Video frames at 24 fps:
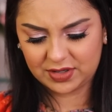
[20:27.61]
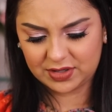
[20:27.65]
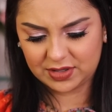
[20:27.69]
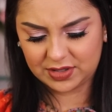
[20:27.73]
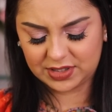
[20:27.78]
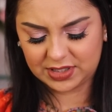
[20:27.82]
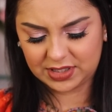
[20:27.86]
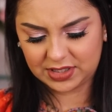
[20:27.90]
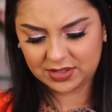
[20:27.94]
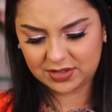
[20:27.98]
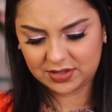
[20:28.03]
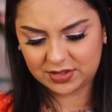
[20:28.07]

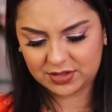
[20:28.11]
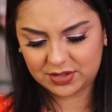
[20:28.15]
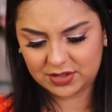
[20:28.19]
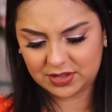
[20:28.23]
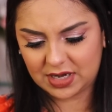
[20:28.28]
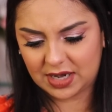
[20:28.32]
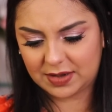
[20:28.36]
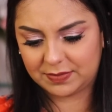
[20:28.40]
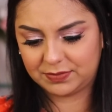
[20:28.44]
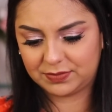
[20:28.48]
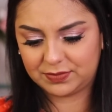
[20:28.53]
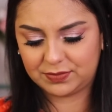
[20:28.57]
1300.
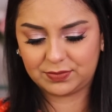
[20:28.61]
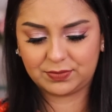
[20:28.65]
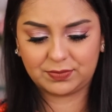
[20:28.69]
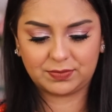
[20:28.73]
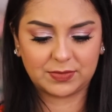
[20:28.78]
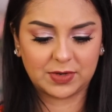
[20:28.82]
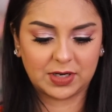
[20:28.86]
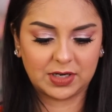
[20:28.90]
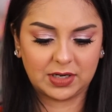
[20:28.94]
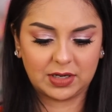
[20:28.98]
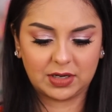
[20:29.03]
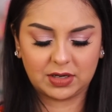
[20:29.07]
I'm
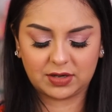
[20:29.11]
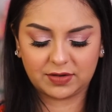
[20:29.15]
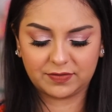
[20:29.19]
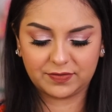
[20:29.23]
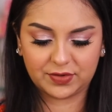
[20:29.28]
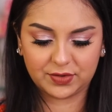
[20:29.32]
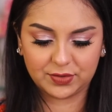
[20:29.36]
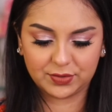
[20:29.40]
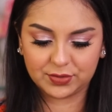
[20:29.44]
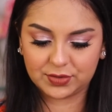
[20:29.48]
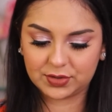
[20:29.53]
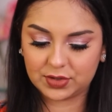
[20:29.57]
a little
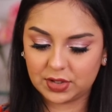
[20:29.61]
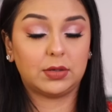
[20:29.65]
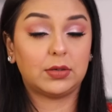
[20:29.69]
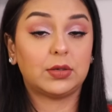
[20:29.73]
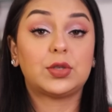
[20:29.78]
confused.